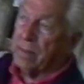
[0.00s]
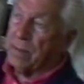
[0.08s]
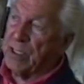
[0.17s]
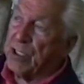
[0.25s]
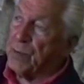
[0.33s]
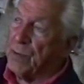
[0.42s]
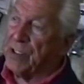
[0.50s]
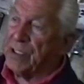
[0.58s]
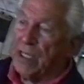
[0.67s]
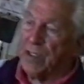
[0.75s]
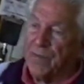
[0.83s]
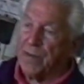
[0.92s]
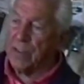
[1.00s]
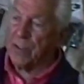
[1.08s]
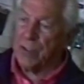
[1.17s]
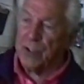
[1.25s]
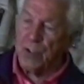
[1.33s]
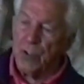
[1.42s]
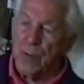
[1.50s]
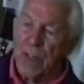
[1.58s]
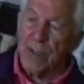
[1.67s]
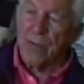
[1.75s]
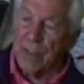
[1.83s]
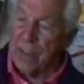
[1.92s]
This one sells for
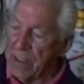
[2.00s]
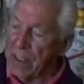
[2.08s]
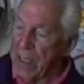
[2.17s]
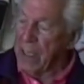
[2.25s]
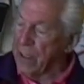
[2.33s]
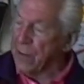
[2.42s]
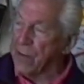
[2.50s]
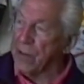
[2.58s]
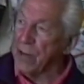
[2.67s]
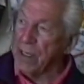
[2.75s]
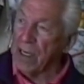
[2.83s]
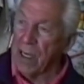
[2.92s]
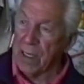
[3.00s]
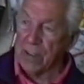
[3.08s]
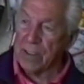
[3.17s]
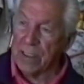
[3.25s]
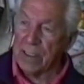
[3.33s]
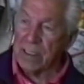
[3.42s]
$230.